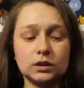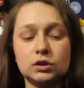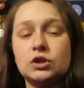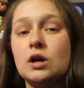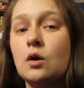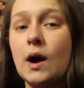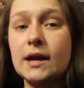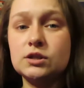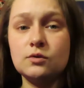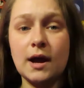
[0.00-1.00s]
so I
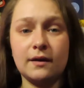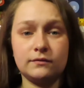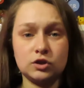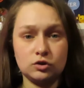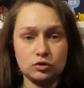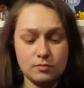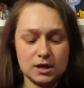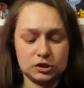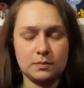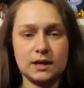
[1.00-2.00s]
do have two
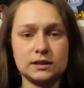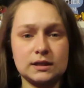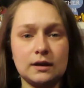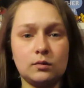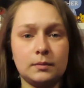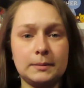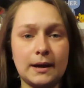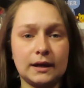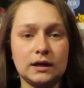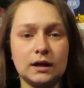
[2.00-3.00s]
magic bands that I will be
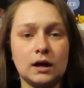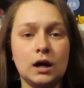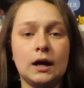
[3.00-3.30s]
packing.